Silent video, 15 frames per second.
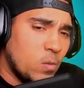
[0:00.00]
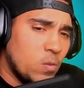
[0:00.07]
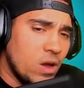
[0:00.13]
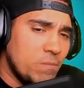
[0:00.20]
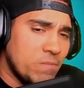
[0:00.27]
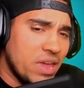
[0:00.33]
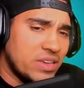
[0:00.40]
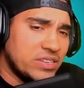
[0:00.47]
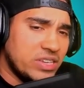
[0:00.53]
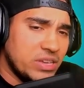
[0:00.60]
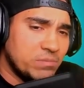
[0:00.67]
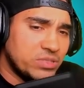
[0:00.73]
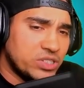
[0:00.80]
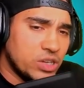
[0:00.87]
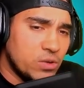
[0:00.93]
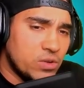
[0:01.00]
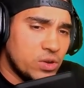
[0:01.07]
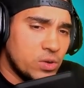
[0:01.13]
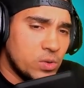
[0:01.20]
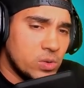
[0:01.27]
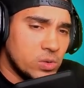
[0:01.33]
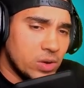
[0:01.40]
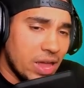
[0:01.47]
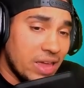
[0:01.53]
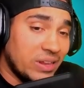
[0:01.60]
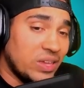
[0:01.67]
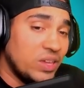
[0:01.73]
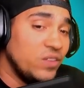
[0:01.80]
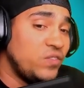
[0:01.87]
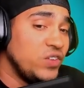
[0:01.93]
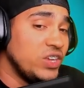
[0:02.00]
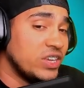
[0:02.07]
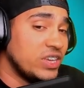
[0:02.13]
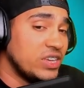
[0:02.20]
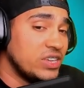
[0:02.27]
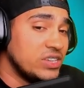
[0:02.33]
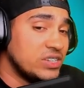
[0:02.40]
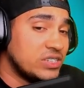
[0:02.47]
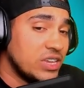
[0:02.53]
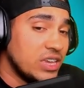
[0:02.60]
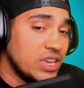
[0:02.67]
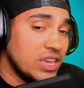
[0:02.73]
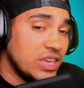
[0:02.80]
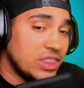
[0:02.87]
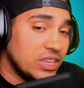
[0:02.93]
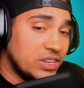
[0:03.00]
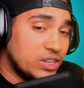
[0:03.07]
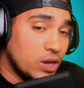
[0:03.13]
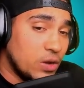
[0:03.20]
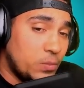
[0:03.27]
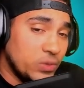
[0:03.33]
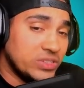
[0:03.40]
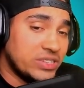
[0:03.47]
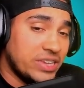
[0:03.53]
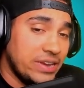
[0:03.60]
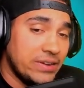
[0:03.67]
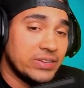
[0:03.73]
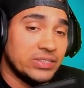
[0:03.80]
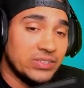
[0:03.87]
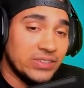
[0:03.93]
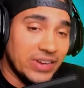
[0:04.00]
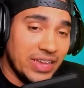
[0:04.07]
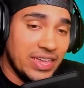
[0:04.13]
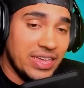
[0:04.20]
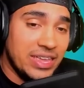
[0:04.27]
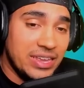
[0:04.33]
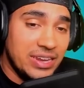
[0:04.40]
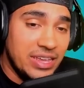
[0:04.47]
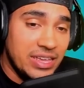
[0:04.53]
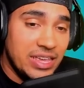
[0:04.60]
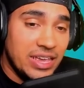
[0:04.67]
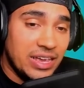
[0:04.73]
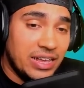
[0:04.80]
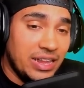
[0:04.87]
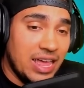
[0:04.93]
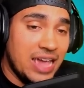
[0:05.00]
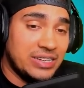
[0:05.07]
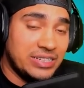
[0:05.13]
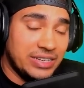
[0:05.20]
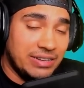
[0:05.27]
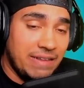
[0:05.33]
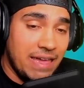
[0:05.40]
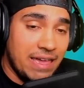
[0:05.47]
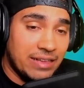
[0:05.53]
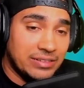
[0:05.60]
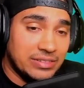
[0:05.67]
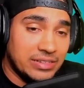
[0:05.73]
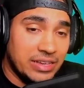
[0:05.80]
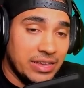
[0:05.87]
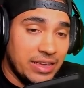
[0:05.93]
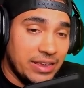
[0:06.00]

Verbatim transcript: what makes him so cool and if he is the dopest character in Clash of Clans.